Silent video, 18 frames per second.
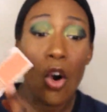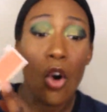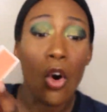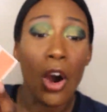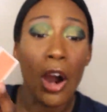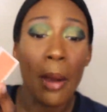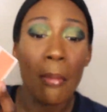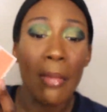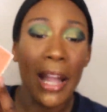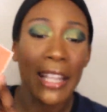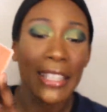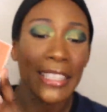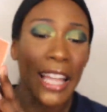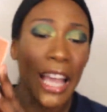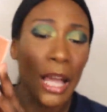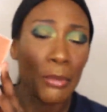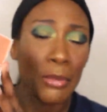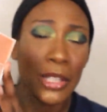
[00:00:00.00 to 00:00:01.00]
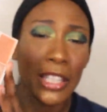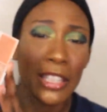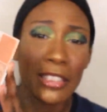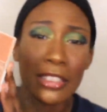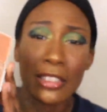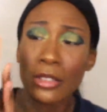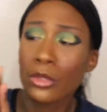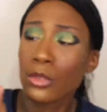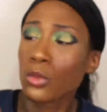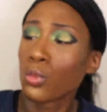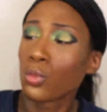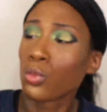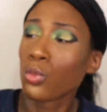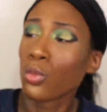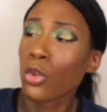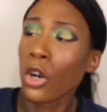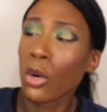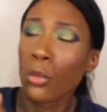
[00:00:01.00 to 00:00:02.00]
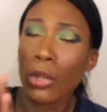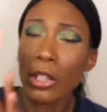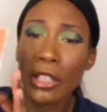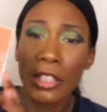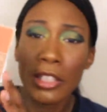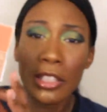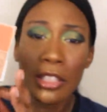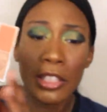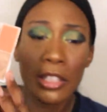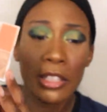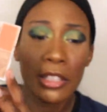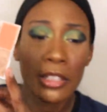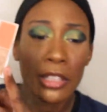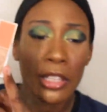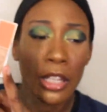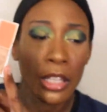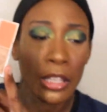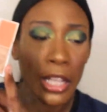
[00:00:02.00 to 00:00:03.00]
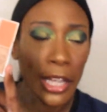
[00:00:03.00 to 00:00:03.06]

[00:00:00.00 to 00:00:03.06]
Or I might not because it's a really good uh,